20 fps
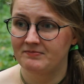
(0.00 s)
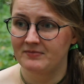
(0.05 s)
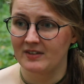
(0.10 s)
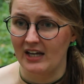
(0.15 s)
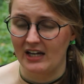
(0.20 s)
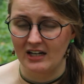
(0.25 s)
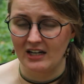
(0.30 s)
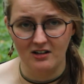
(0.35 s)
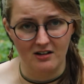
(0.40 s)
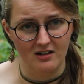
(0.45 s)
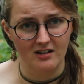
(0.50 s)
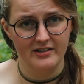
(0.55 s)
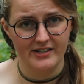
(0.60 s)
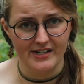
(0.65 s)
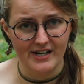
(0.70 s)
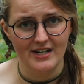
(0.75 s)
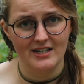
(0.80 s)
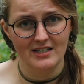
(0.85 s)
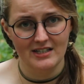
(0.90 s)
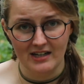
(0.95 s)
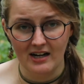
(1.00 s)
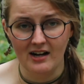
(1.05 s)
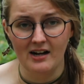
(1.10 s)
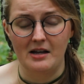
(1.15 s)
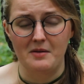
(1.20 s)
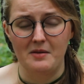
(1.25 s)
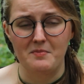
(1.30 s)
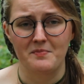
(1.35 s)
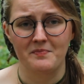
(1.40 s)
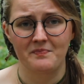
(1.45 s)
and art takes
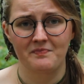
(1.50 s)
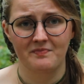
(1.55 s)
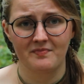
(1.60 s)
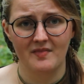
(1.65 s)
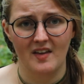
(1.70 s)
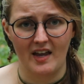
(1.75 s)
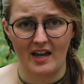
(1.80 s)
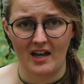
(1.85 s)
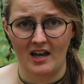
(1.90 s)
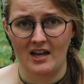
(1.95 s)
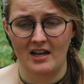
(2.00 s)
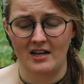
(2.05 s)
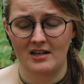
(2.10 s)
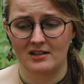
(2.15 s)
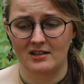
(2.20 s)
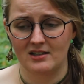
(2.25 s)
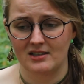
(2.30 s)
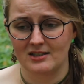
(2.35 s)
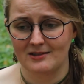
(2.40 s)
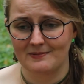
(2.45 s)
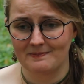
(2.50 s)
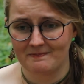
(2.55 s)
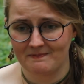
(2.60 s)
time, and